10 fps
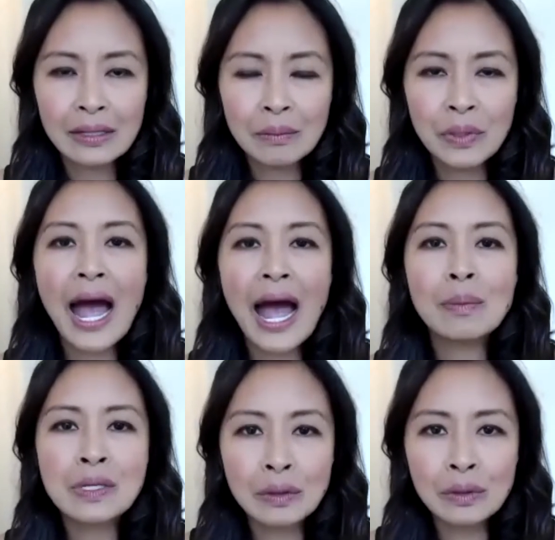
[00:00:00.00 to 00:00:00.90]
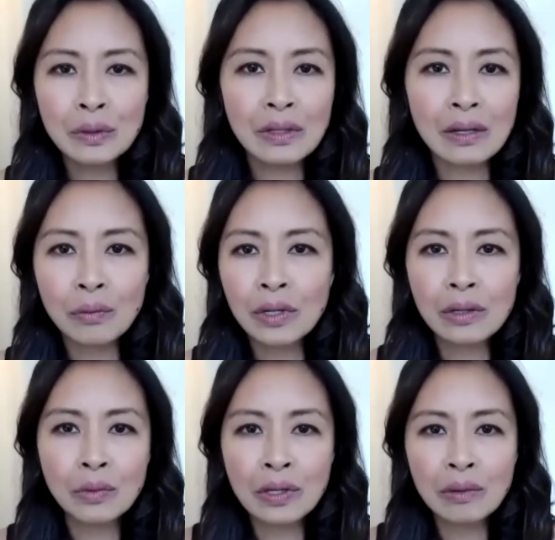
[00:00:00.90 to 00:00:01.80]
but absolutely
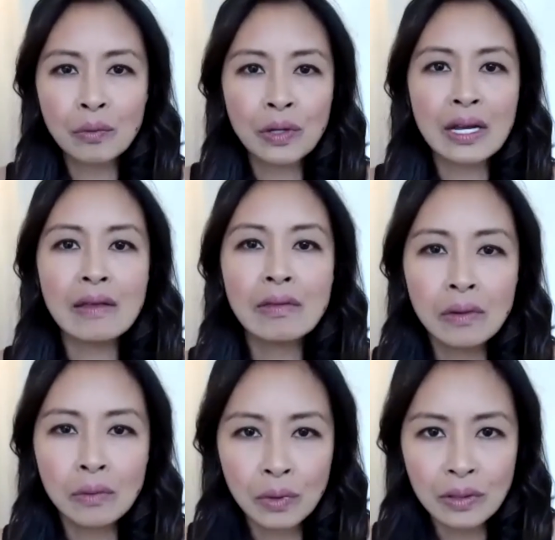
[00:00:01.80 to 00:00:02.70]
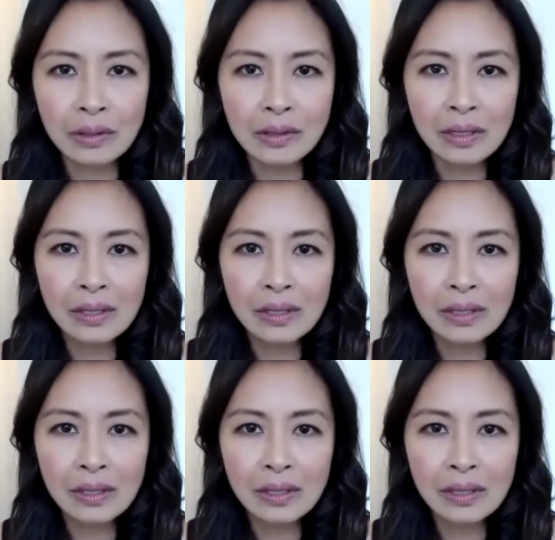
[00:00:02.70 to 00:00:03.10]
we're in the world,